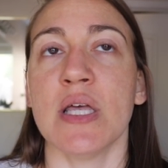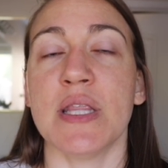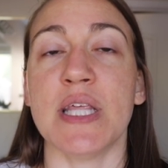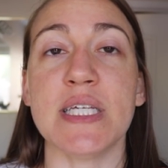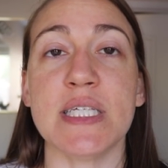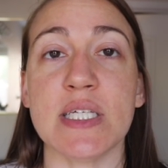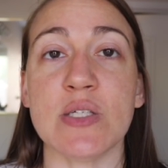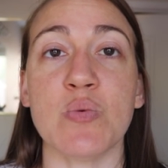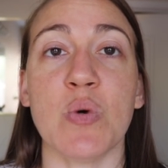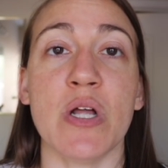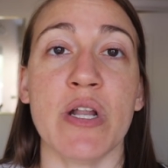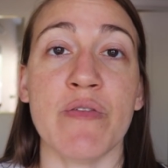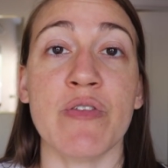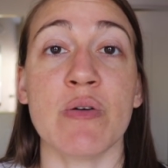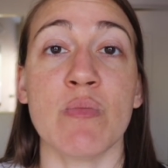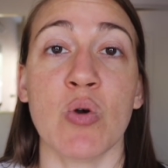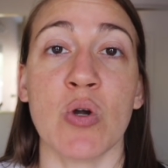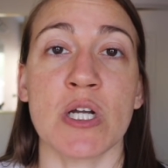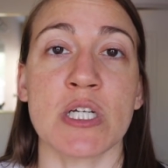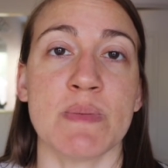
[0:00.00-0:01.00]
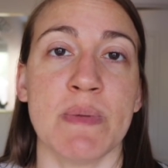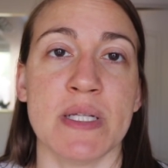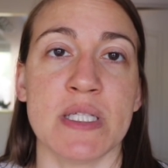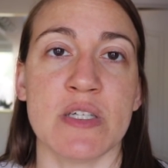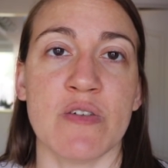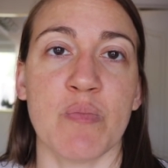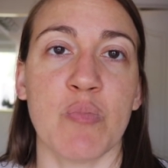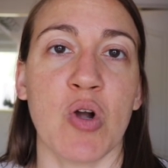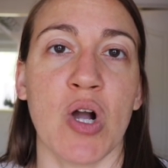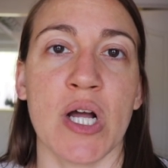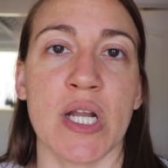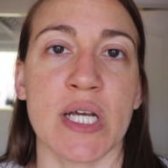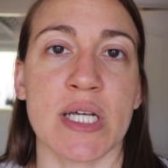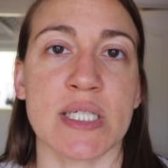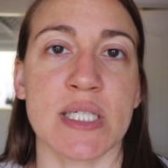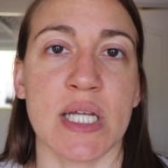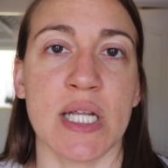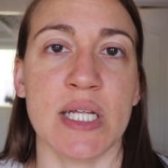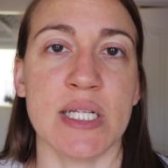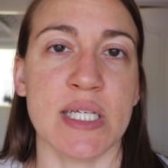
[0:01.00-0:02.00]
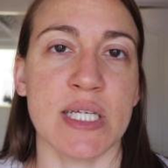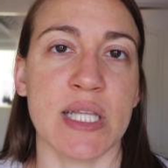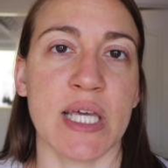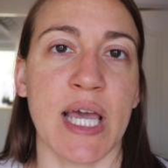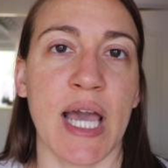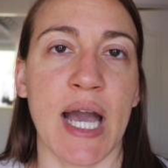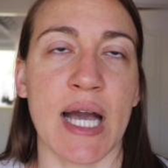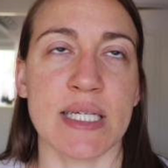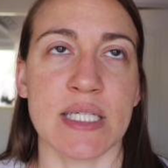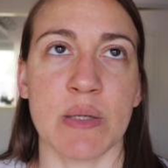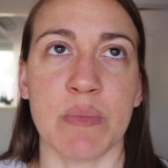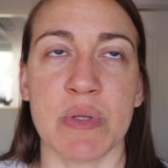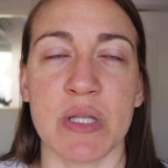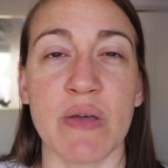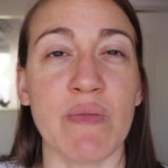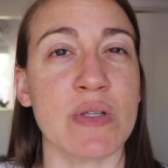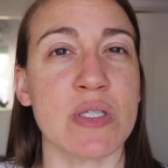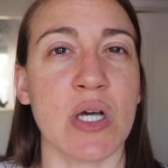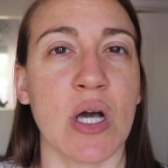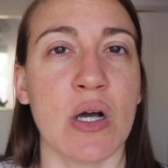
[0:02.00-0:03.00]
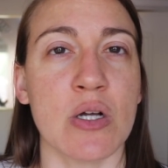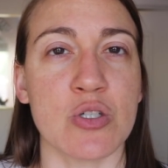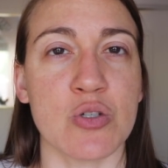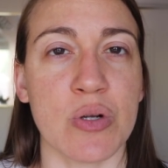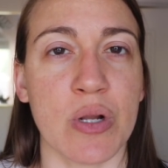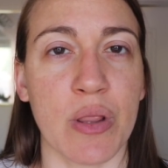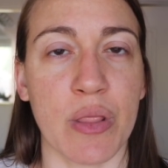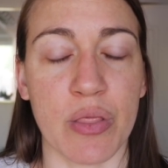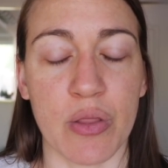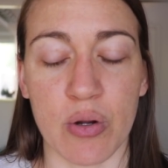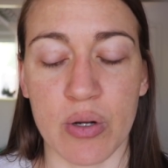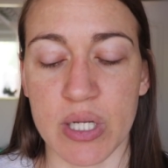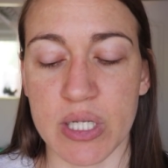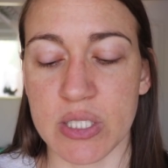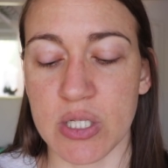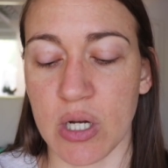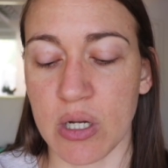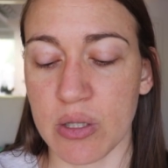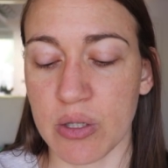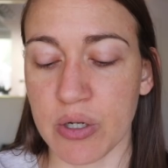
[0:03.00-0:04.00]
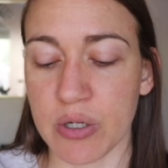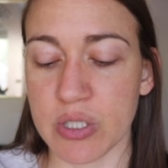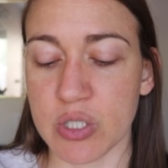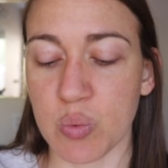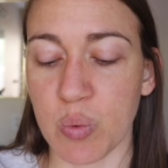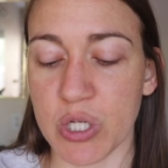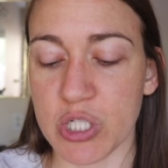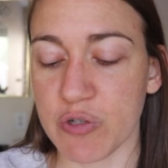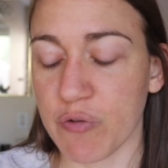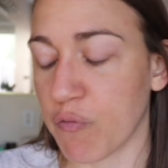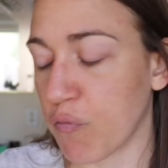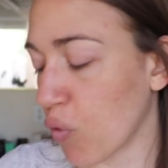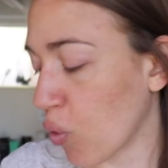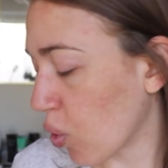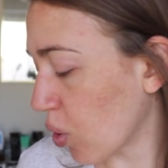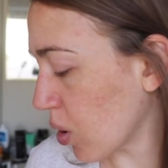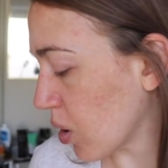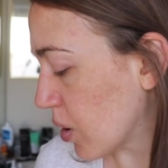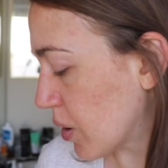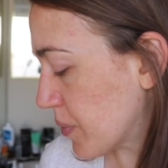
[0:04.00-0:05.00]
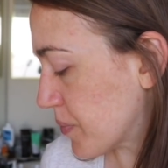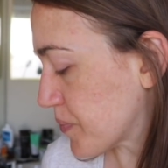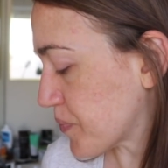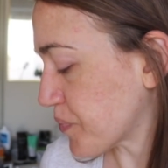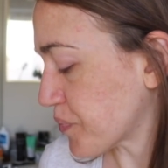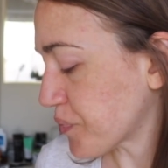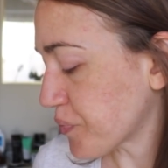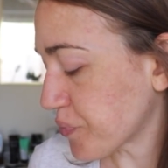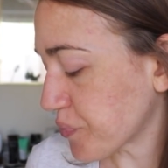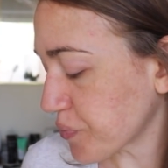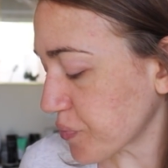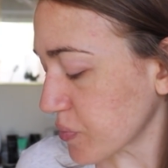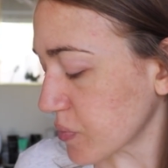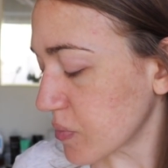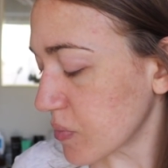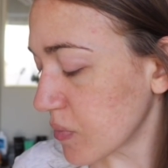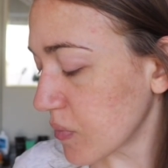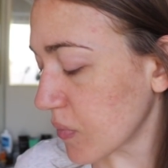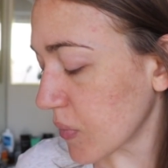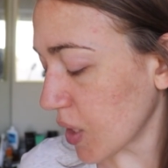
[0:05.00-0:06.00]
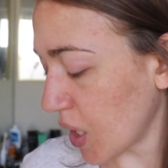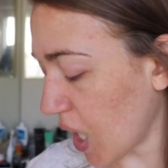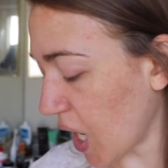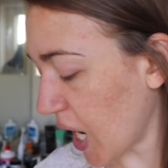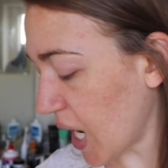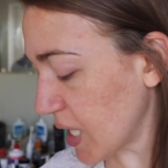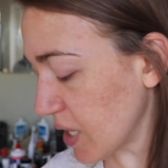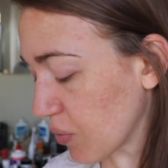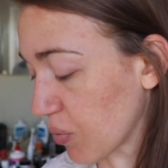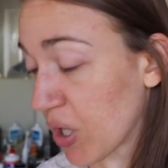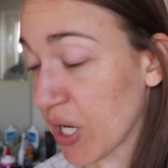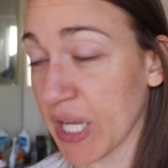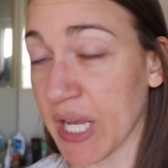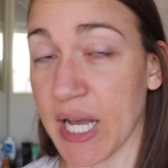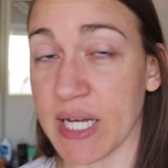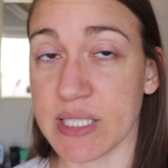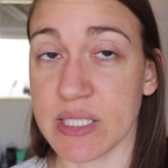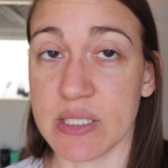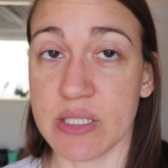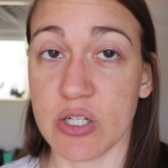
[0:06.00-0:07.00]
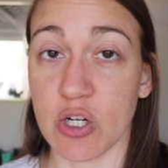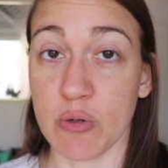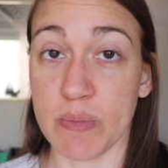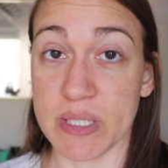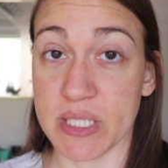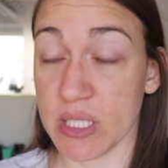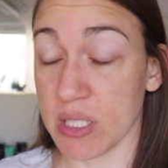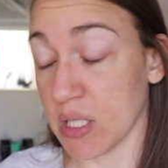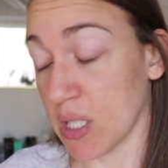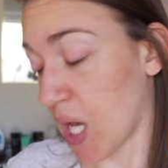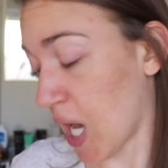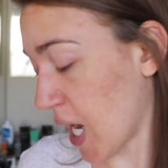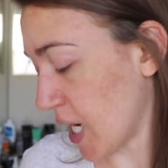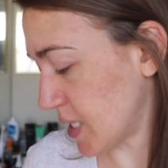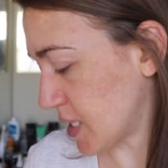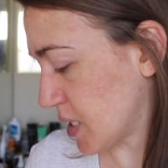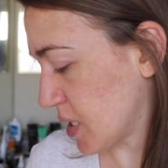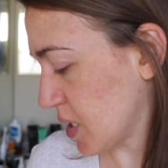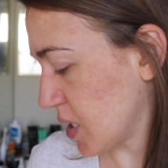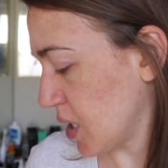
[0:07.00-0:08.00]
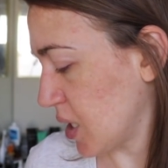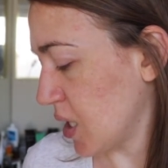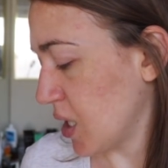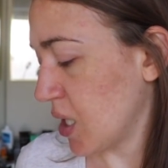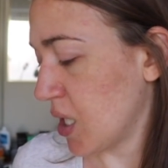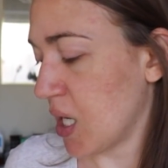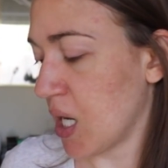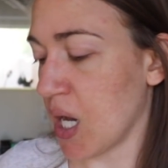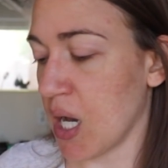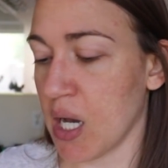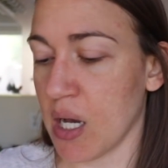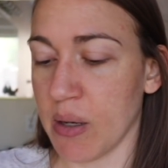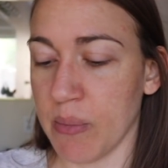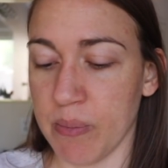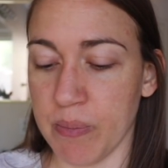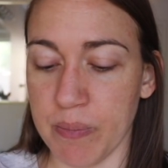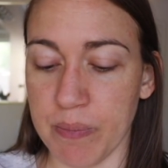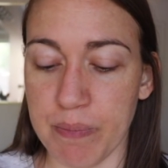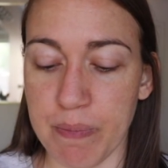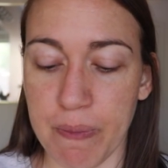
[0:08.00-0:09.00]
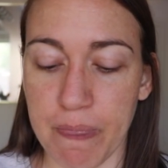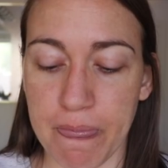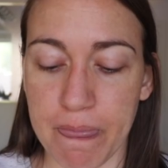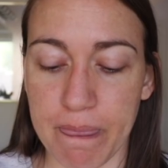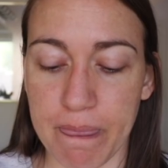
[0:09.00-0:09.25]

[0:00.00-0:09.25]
this is one of the more expensive products that IndieLee has. I believe it's $130, which for a hyaluronic acid serum is a lot. I'm